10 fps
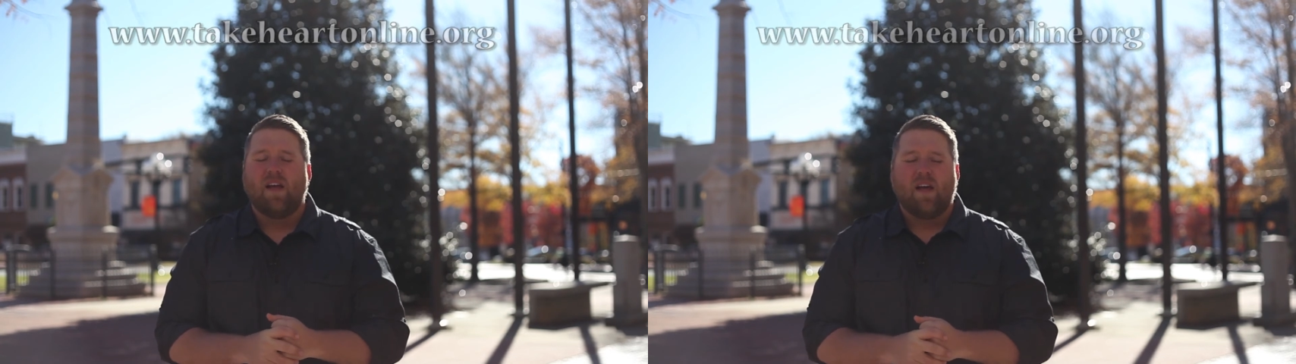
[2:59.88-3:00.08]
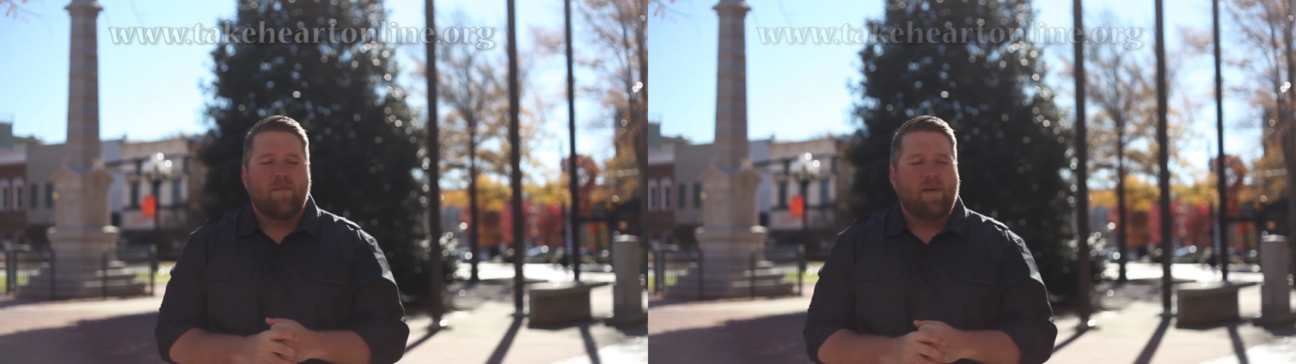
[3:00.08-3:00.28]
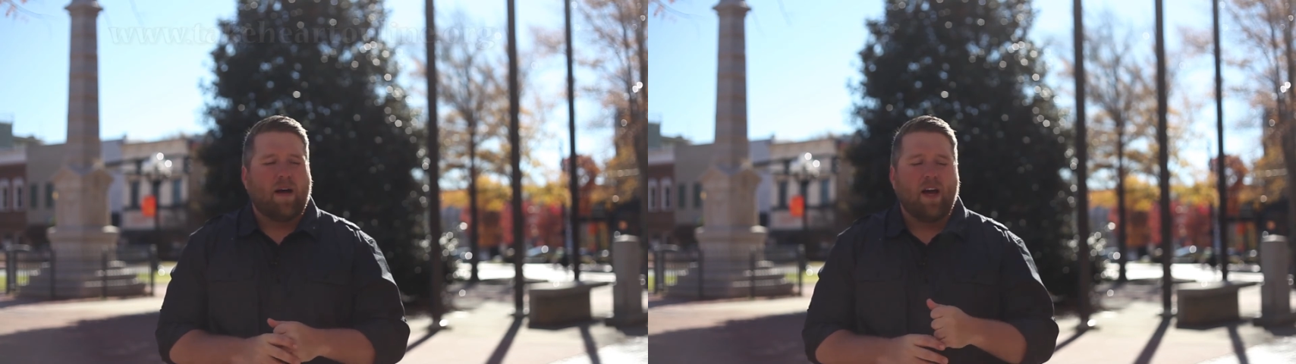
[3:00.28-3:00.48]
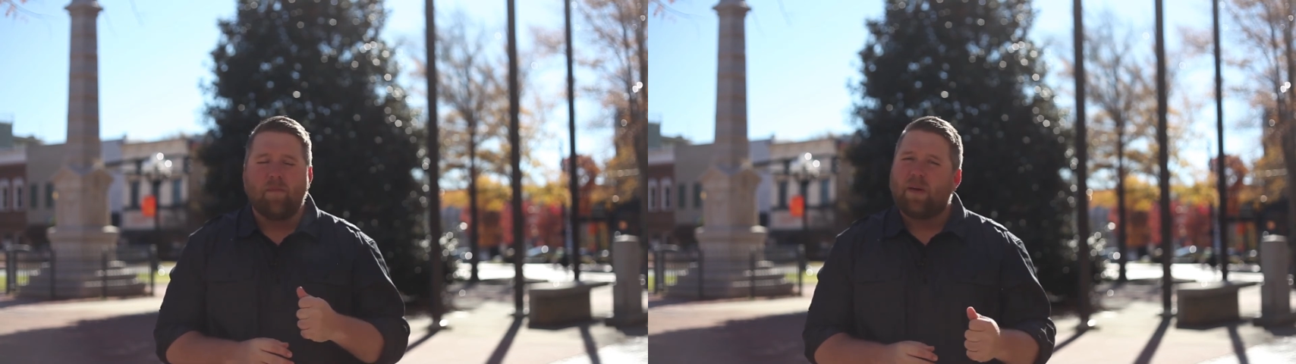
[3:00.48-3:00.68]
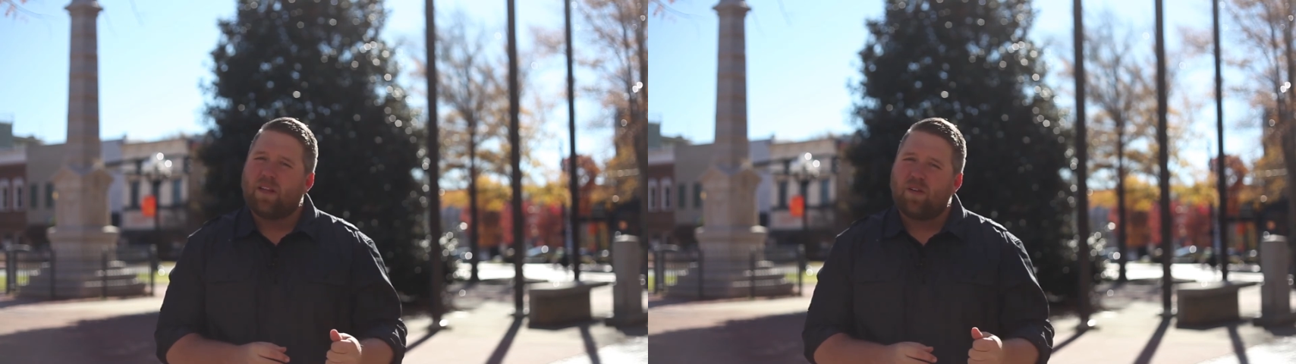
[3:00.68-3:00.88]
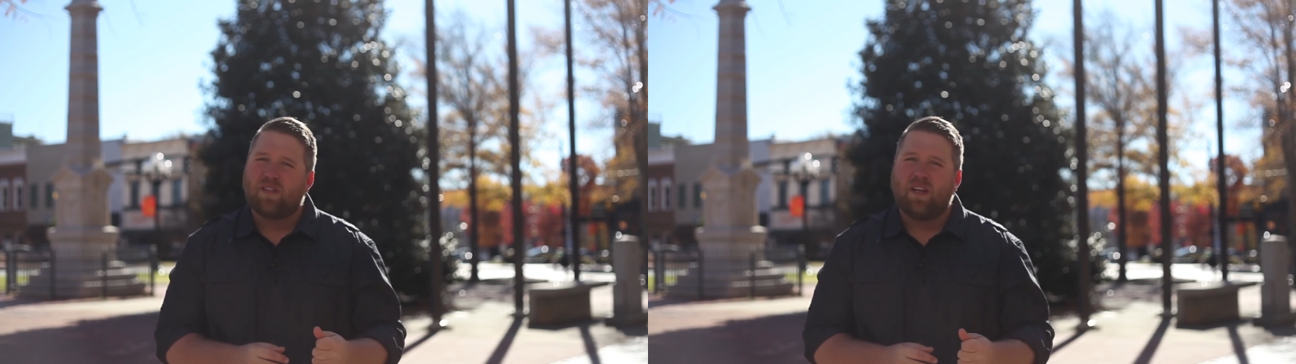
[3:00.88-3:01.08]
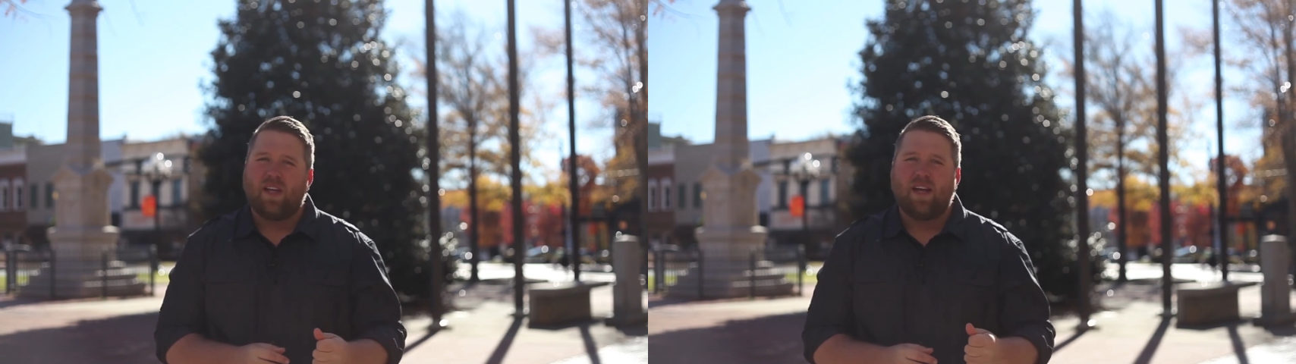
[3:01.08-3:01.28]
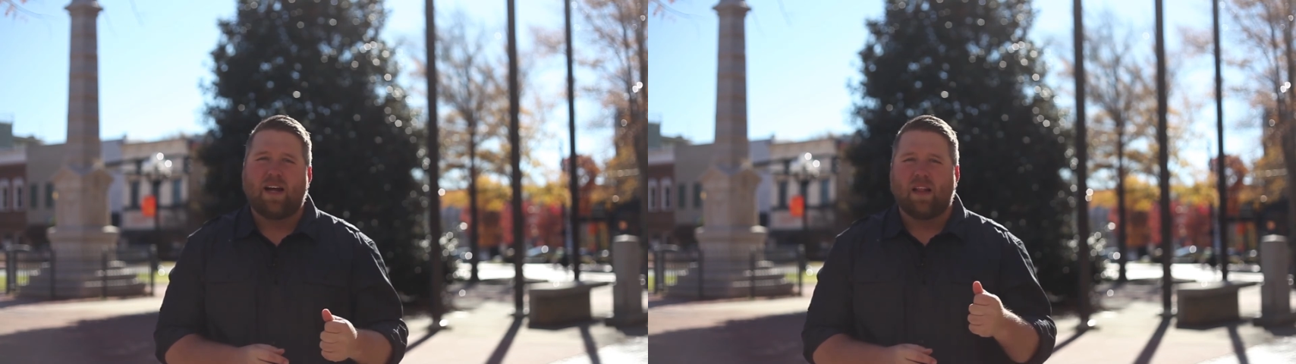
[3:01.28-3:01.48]
about helping those in
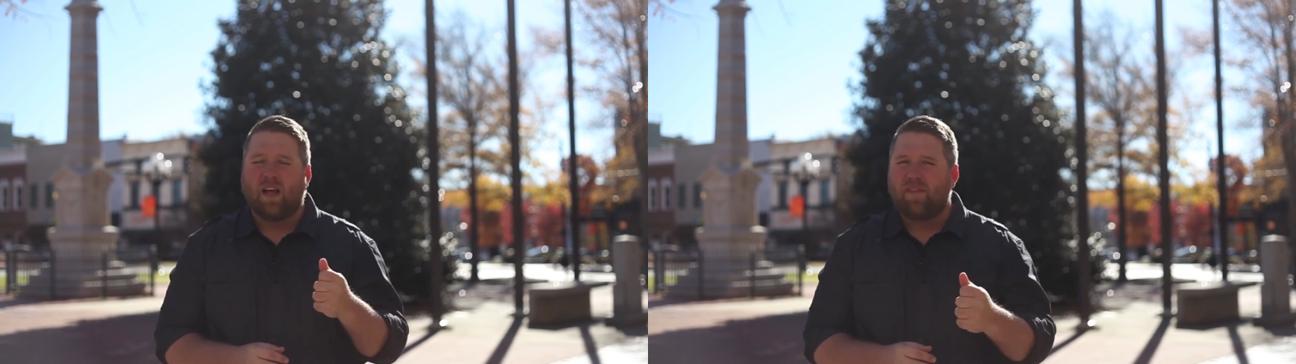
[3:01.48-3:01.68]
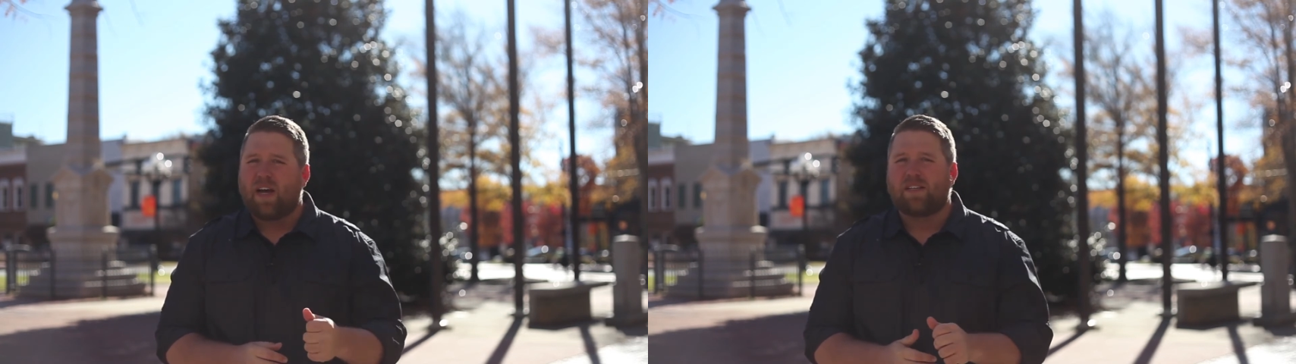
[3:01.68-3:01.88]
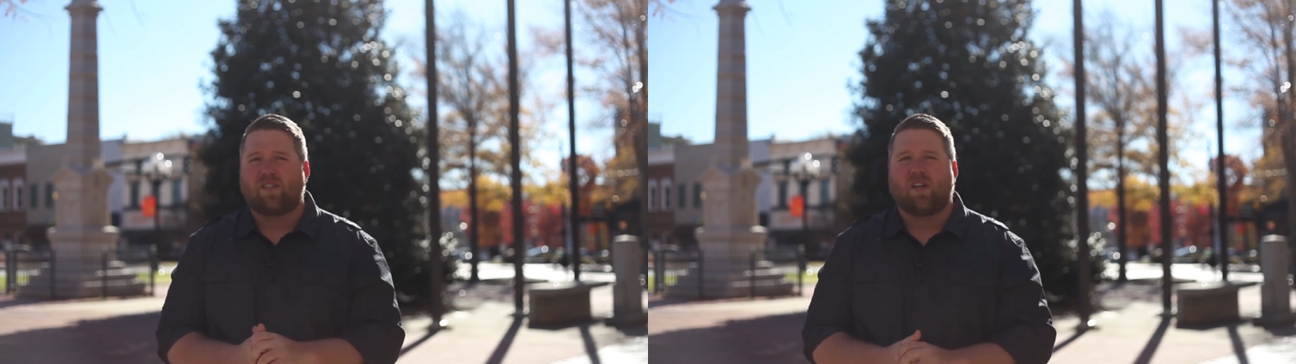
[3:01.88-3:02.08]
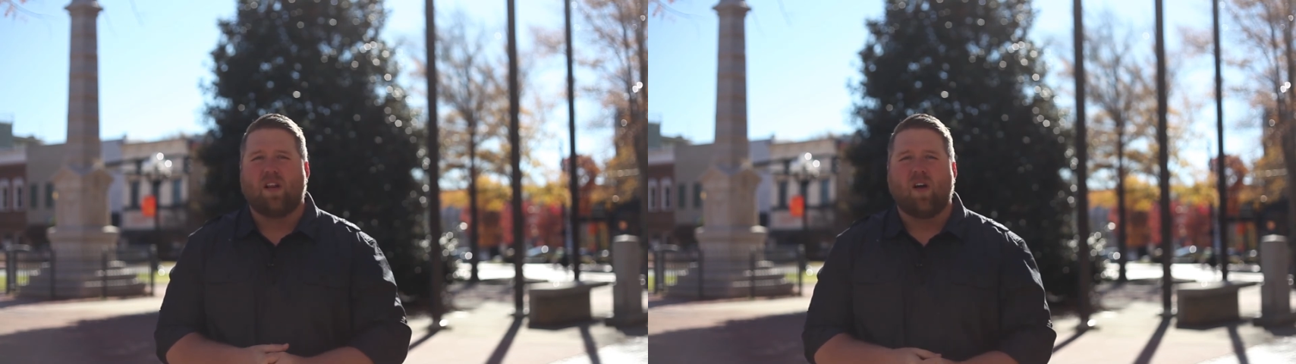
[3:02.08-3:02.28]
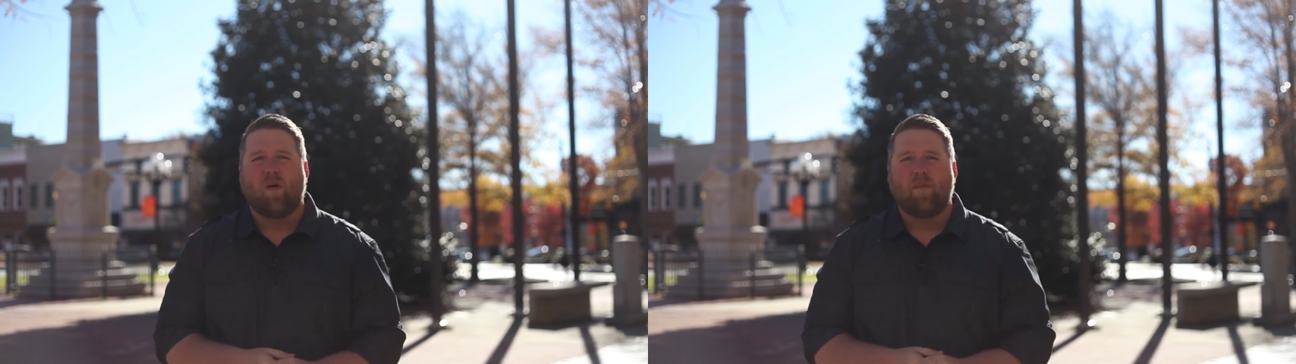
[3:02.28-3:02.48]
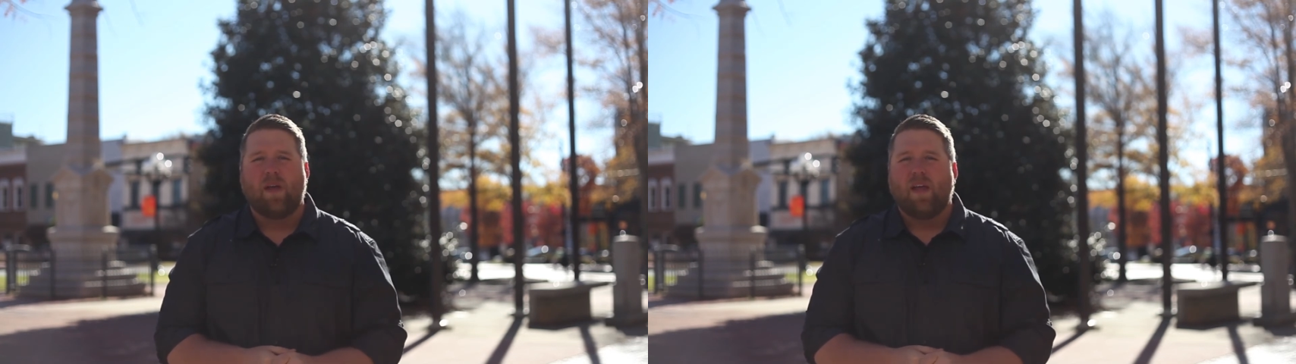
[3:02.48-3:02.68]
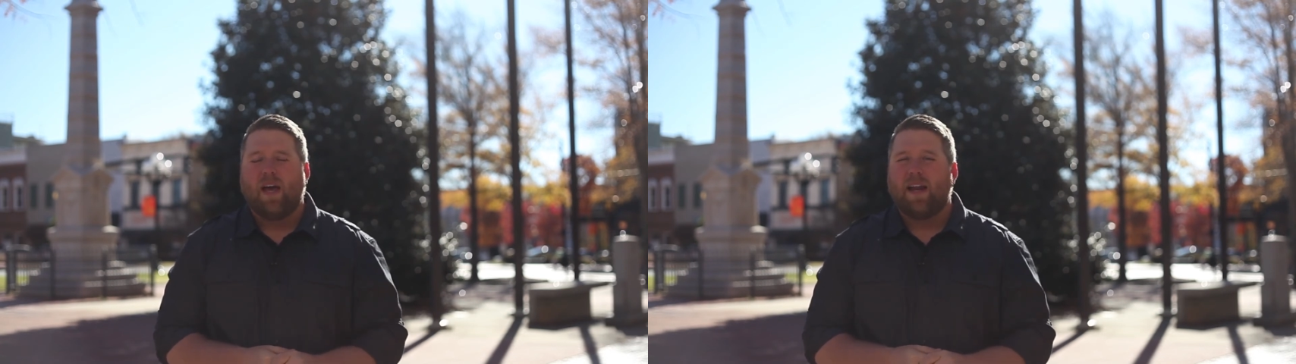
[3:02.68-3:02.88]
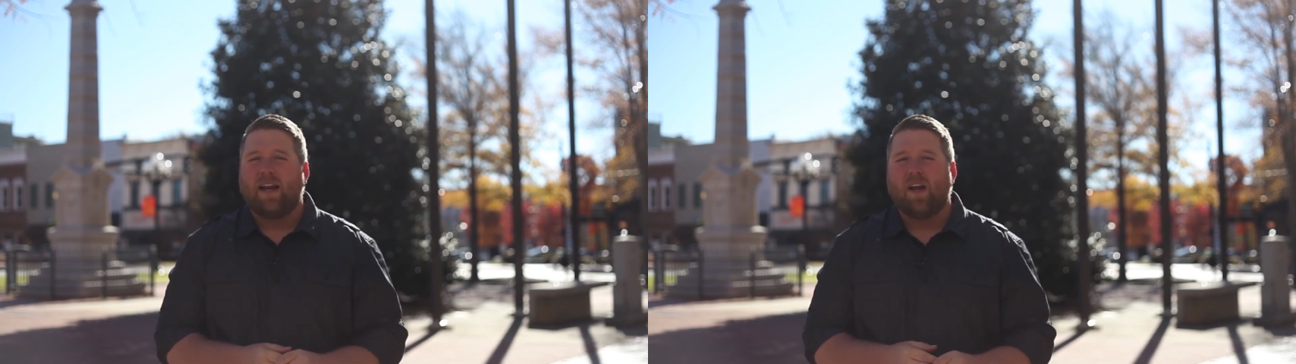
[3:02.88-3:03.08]
need. I love Casa Shalom,
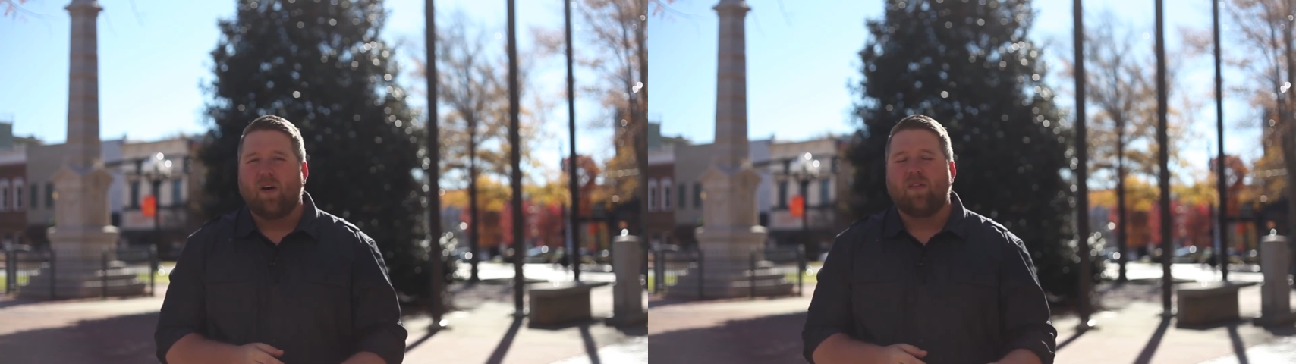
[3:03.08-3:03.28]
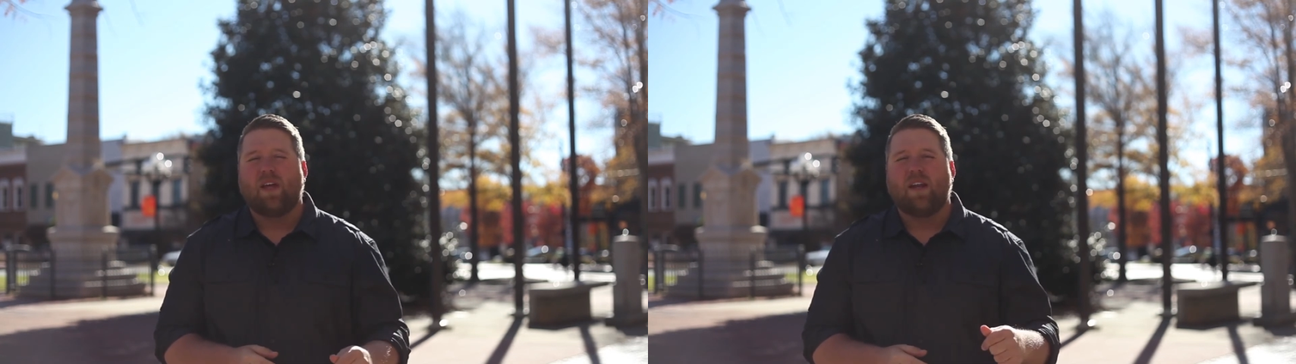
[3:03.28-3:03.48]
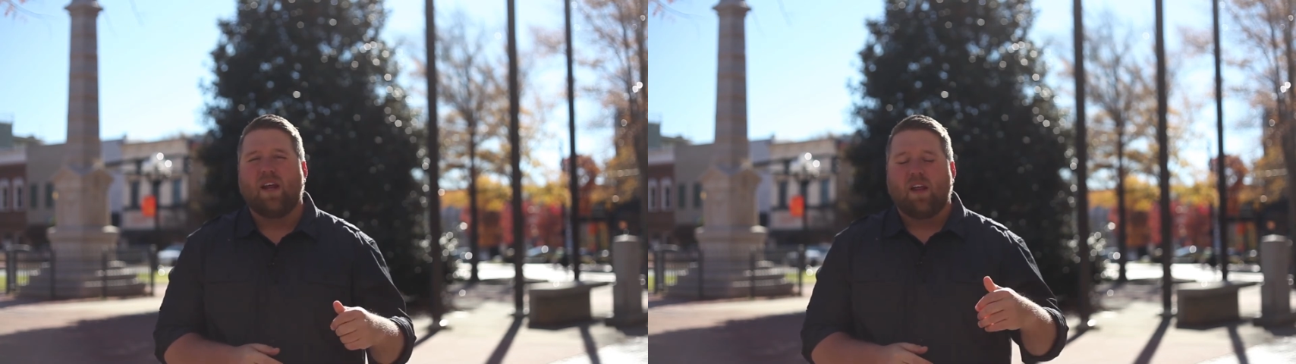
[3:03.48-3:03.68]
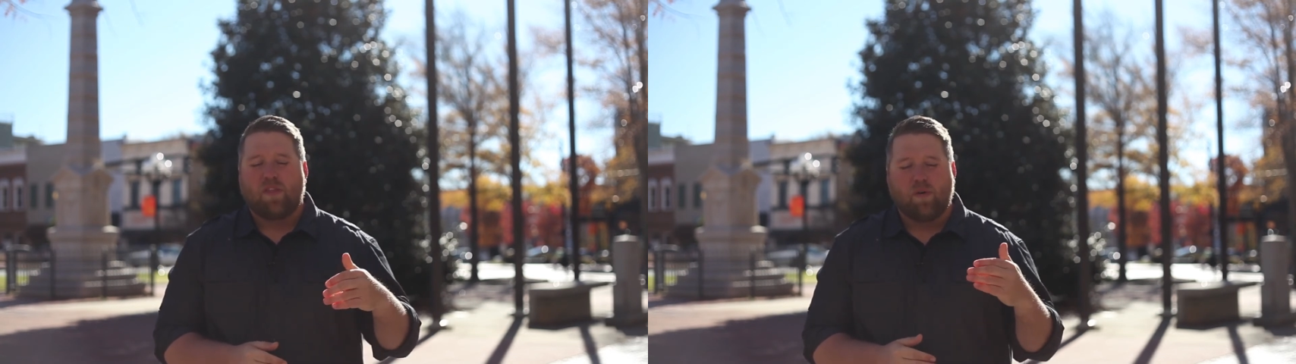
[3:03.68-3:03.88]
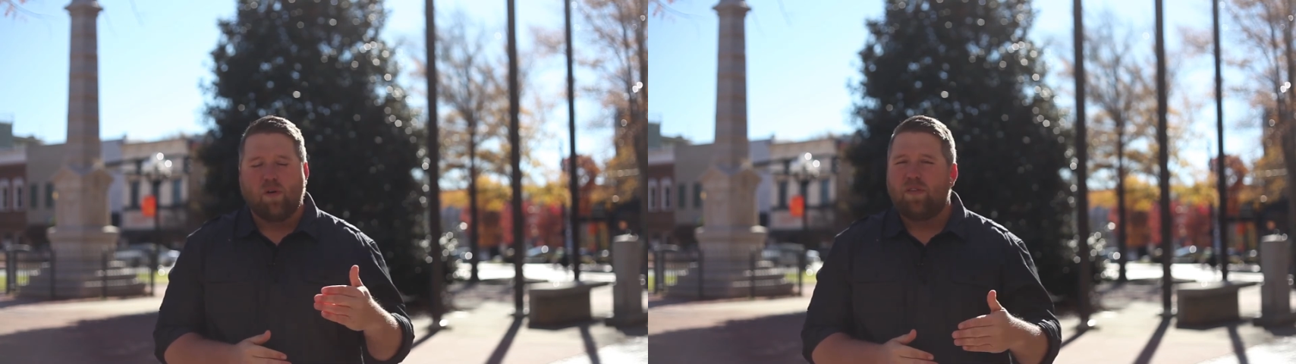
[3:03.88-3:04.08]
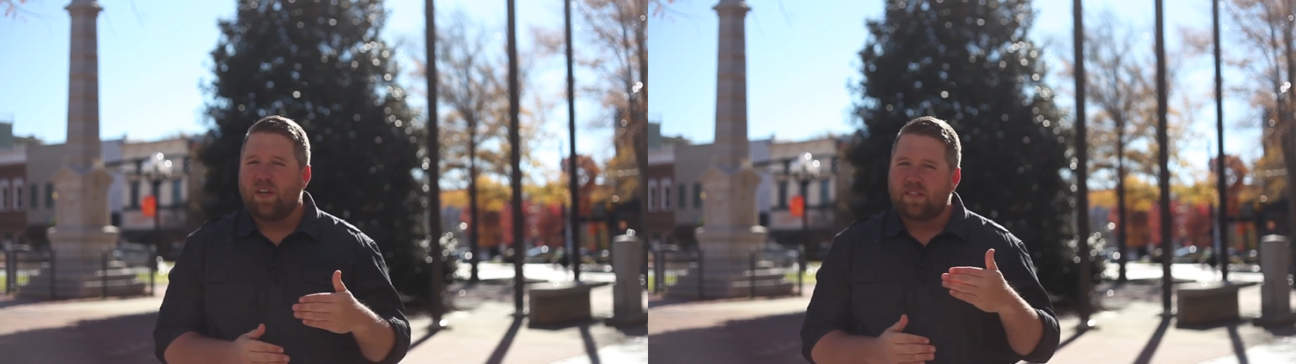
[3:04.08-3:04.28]
and I know that through this